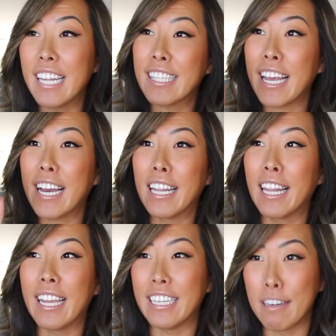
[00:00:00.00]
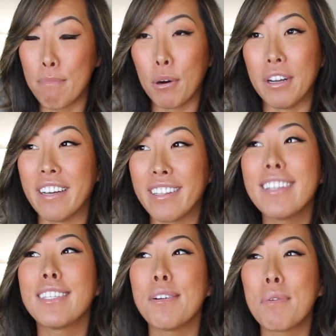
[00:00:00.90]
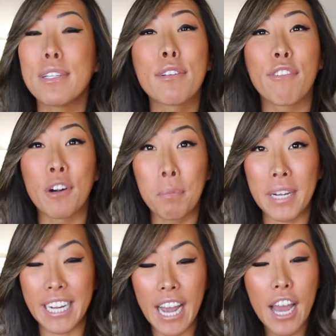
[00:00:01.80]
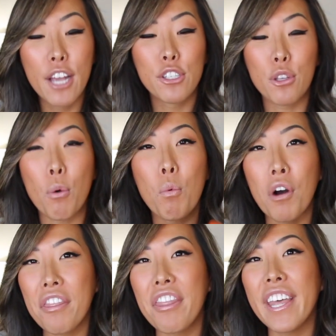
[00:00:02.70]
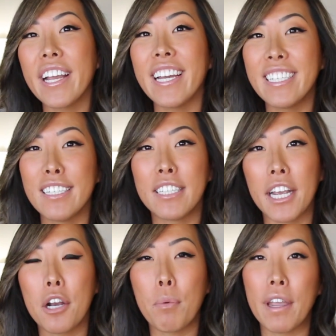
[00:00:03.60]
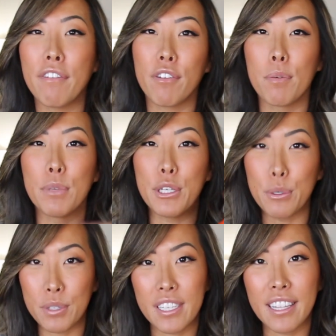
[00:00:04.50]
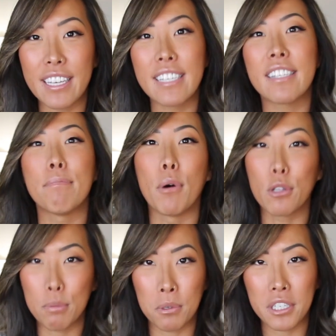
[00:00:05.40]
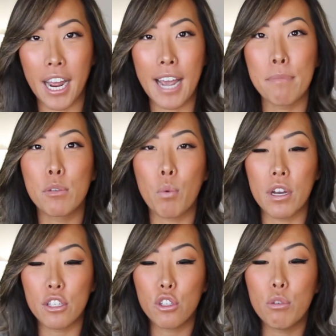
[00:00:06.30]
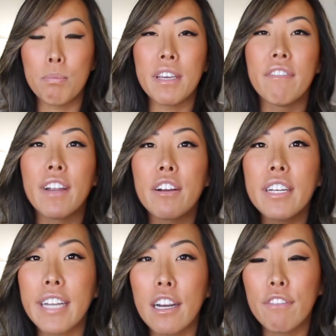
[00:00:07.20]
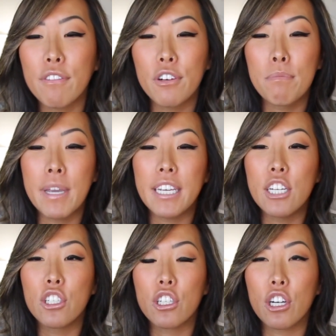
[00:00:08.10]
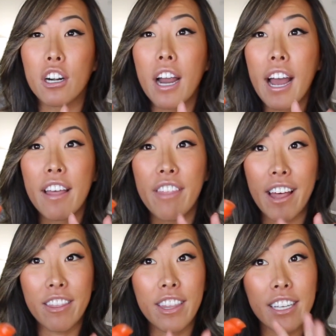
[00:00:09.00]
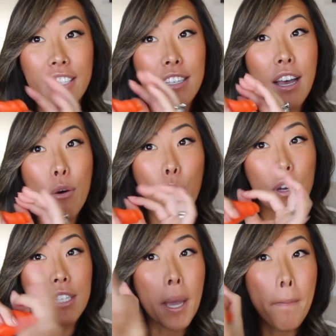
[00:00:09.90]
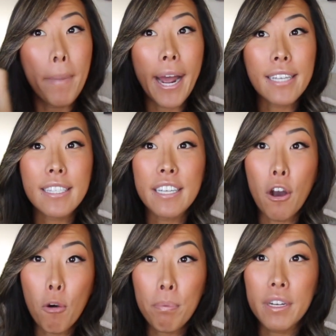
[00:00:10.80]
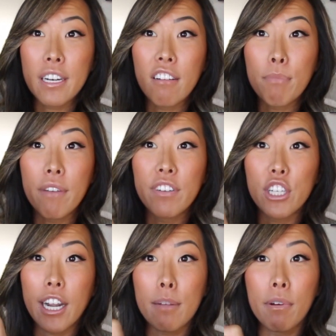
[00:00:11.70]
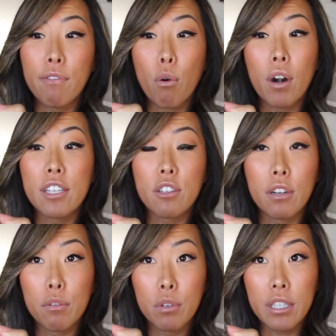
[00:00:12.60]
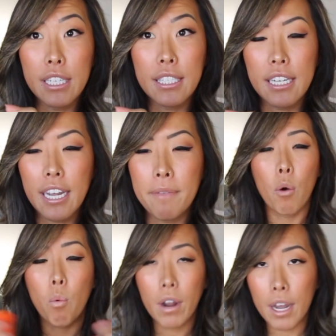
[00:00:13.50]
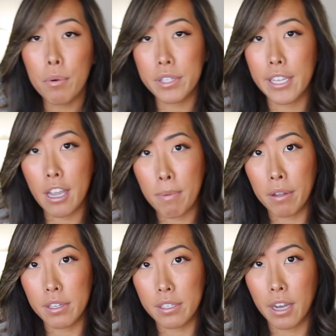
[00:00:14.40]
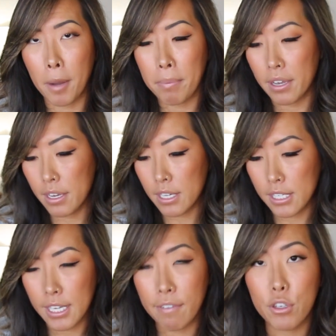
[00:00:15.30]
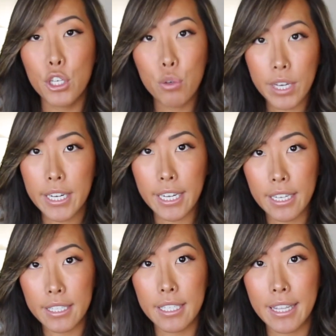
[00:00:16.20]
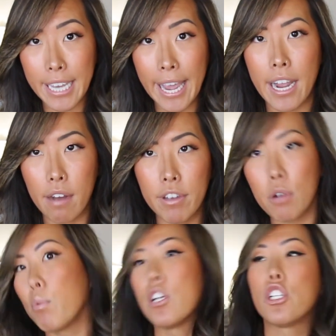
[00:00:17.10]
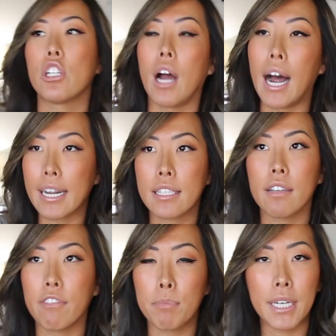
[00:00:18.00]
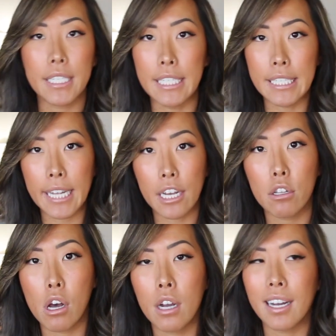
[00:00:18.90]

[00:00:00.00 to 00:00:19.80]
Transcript: It's like a lightning bolt. At least it was for me. So one thing I did take away from using this multiple times was to be very careful in making sure that this was past the opening of my vagina before I started releasing it. What I will say about this cup is if you can get the hang of it, which honestly for me it didn't take long.